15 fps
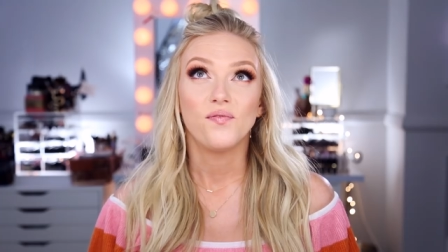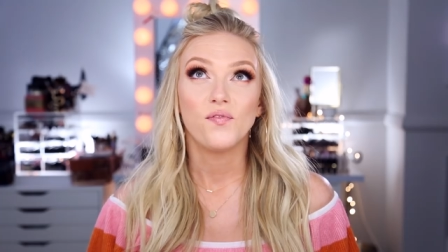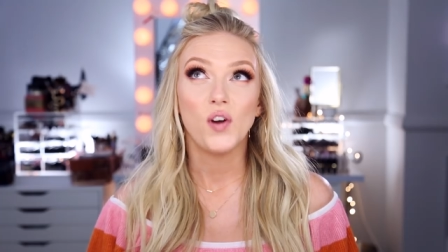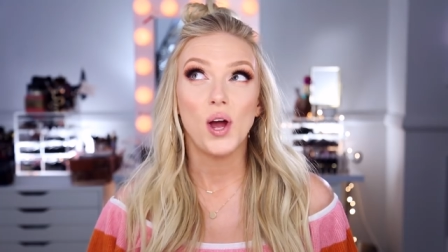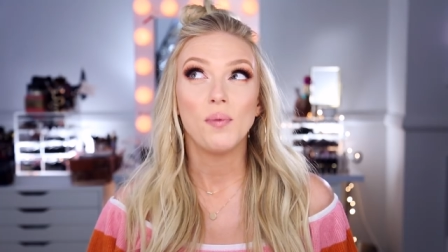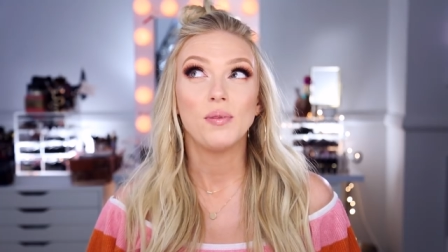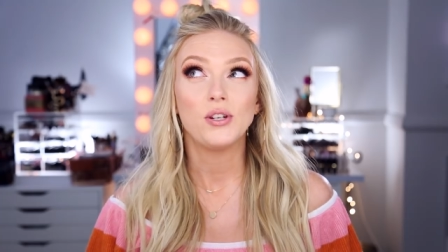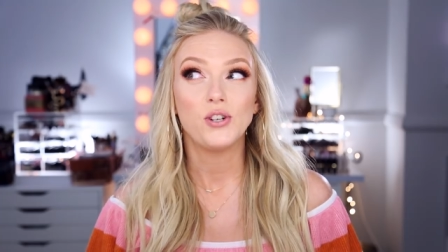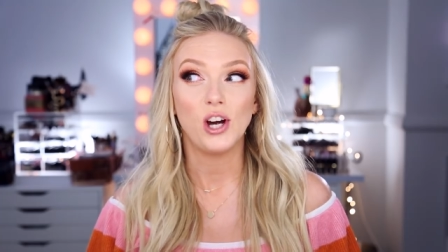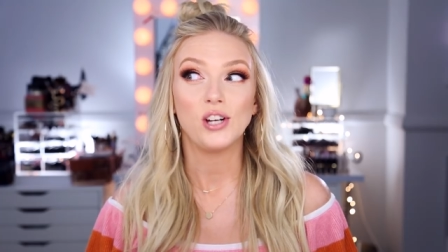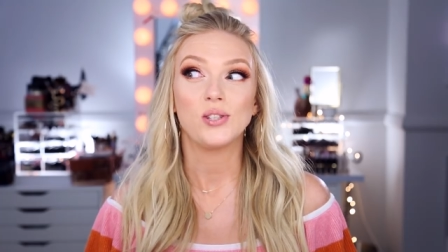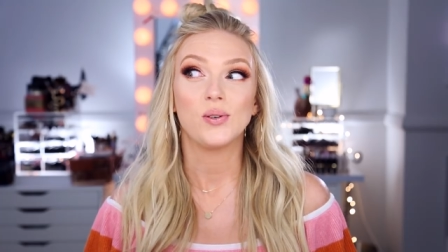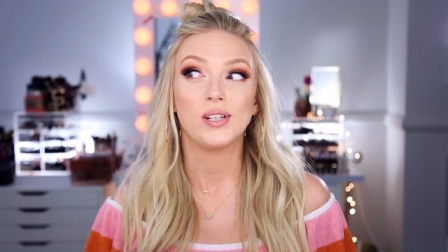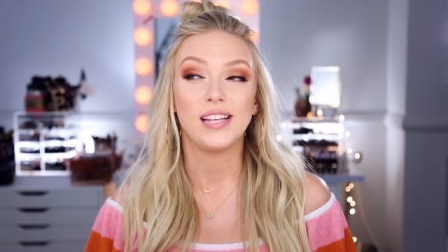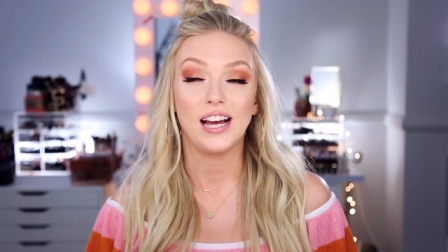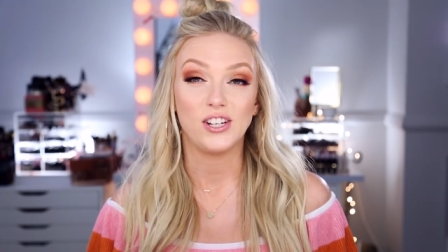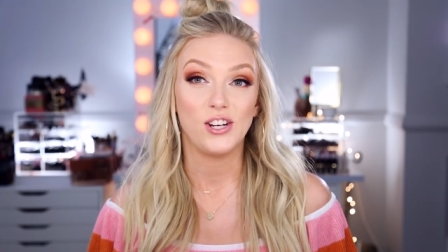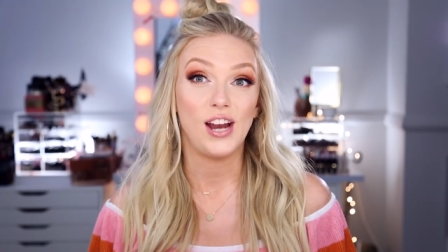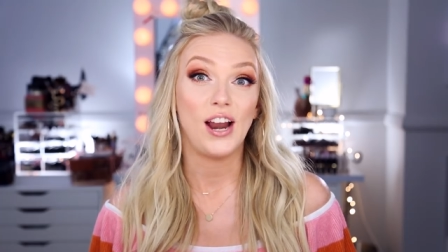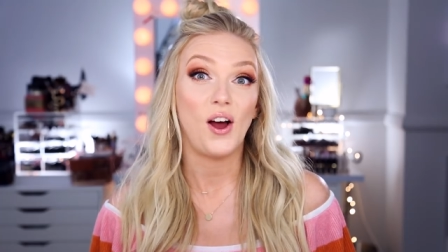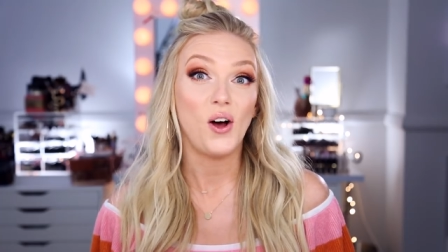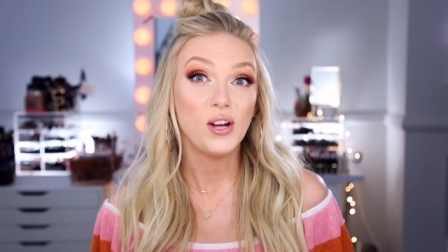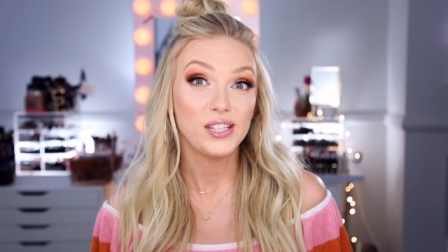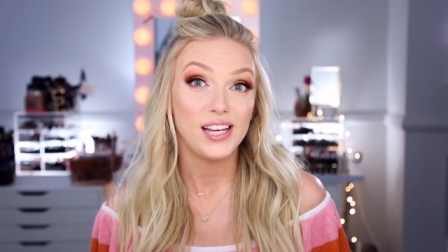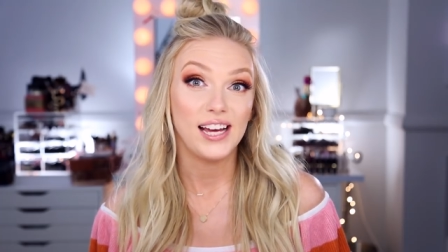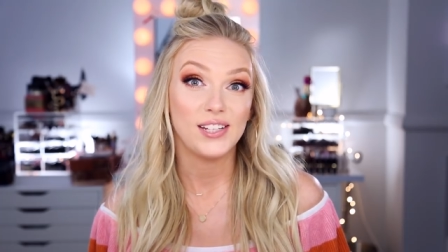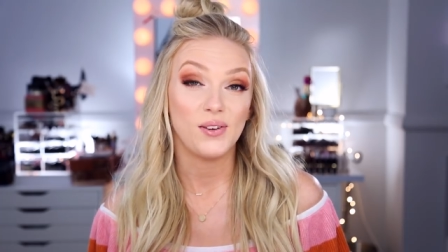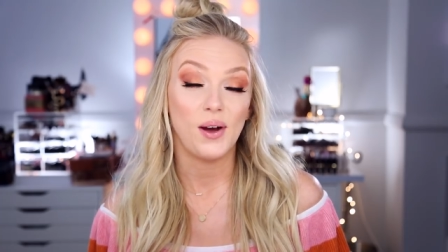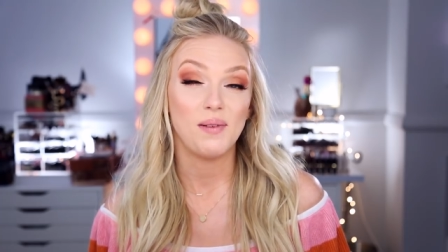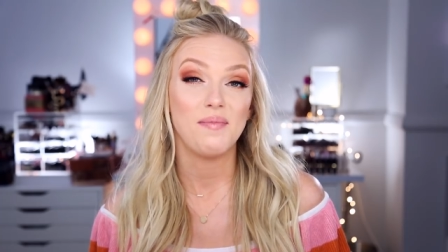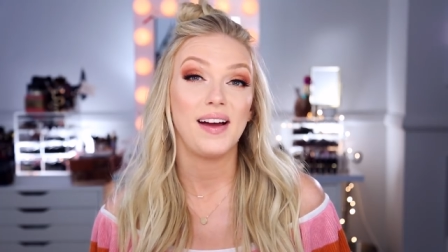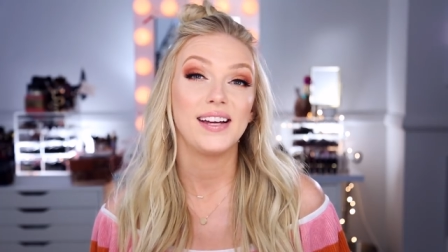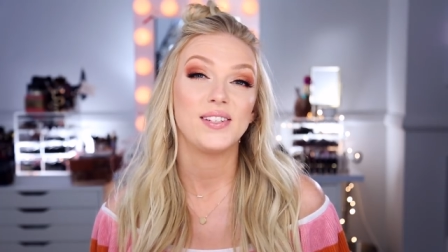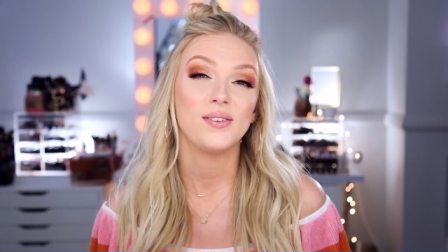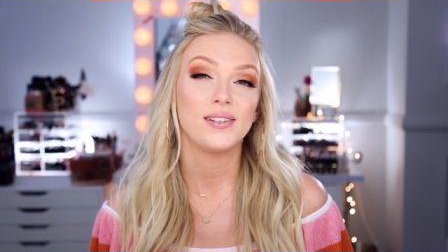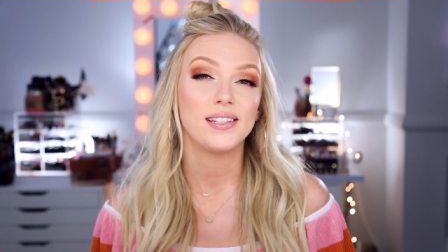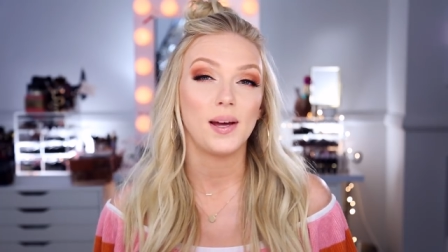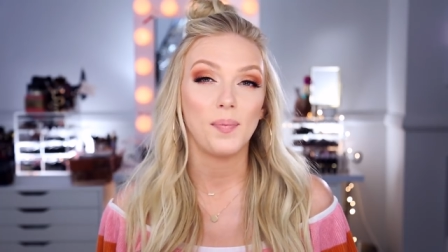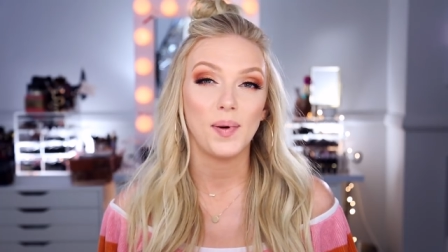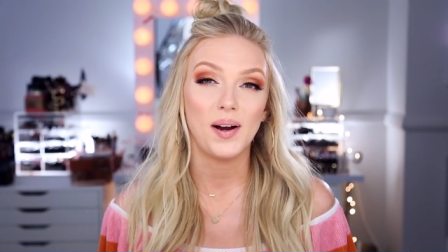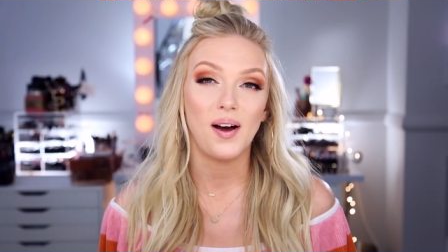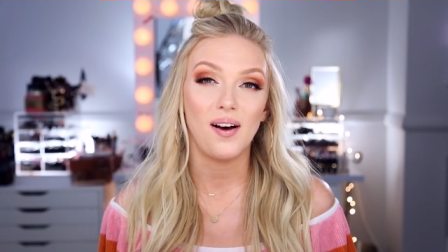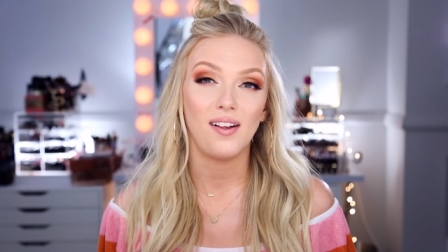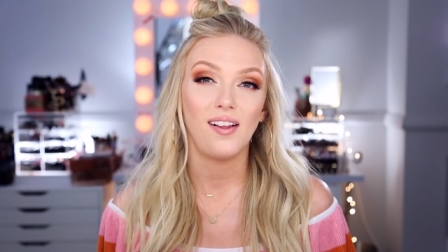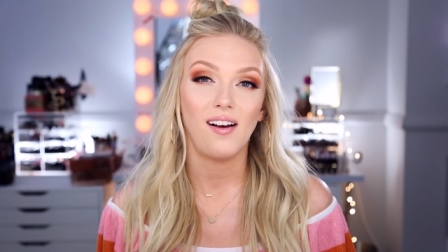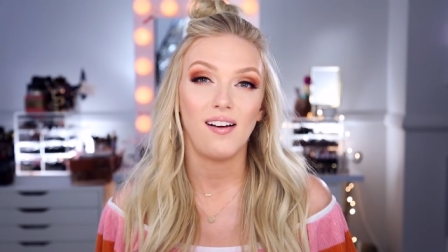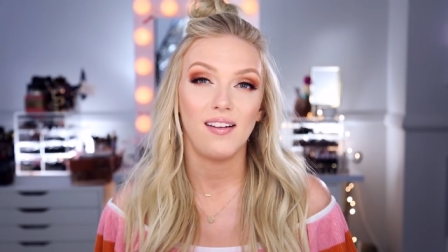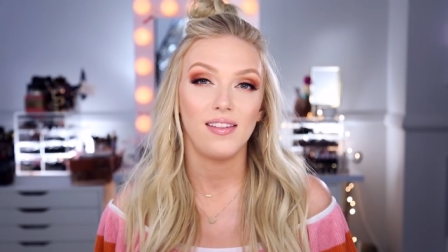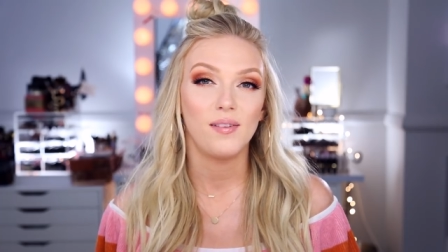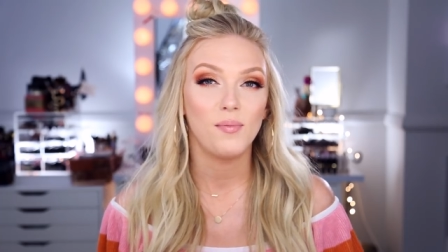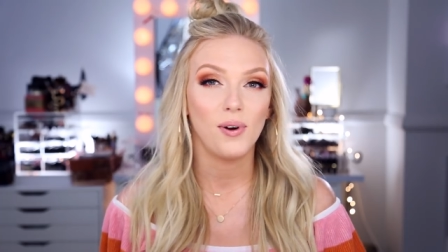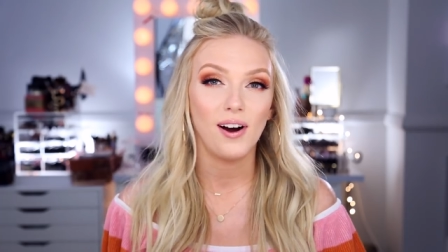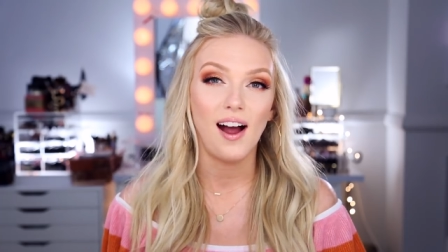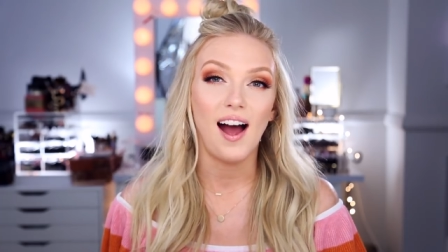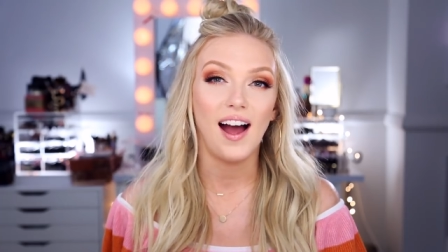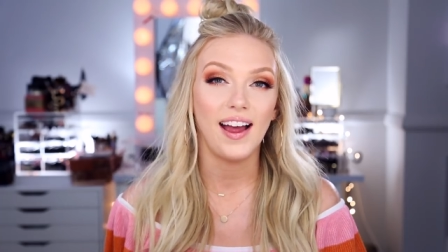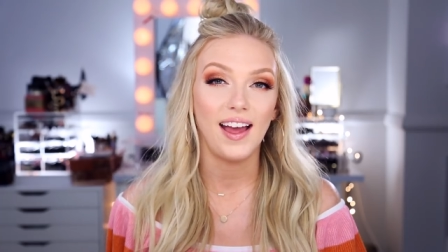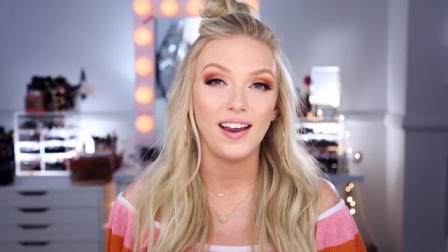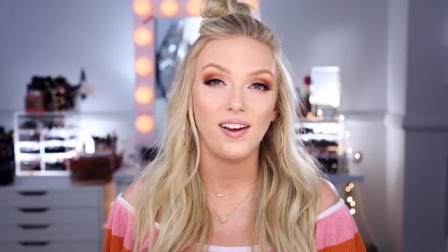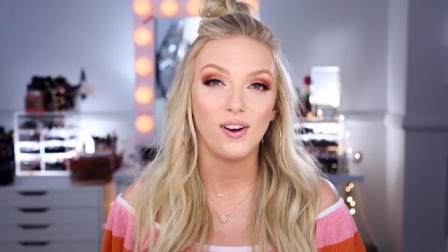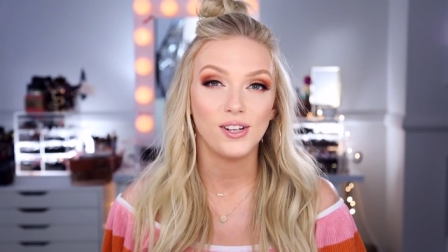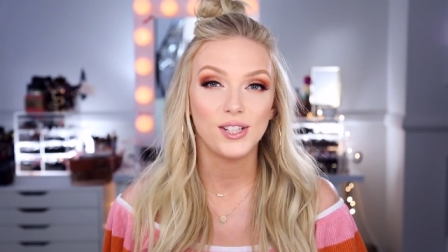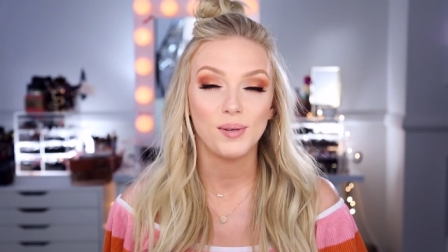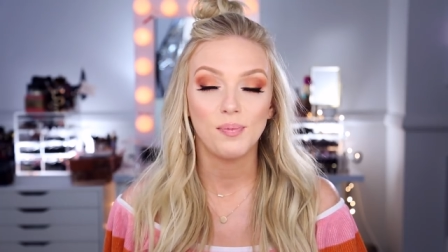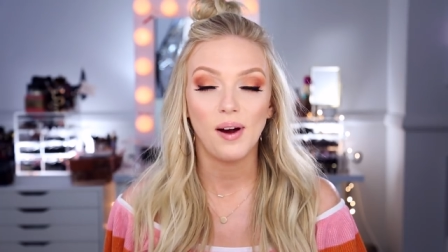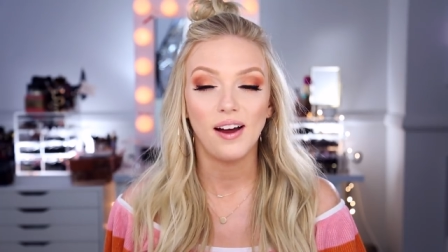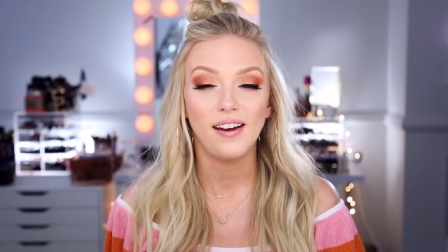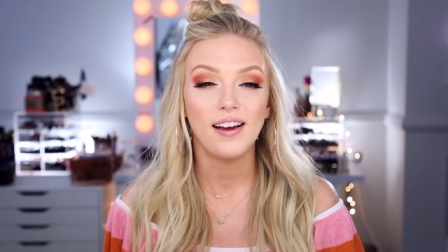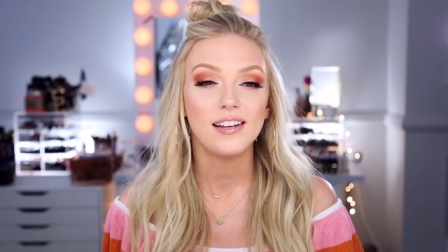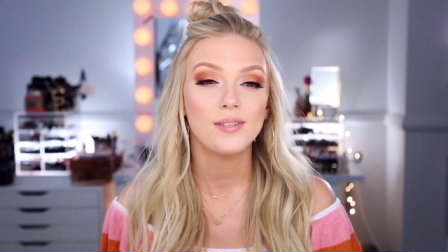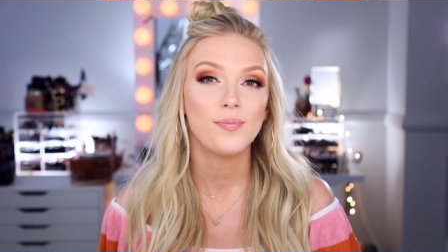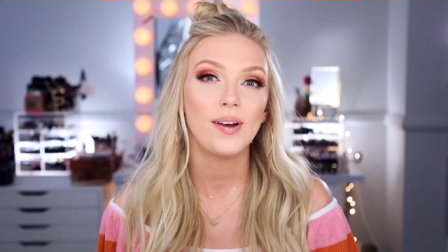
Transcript: from the drugstore section at Ulta, so I might do a separate haul on the more high-end Ulta products,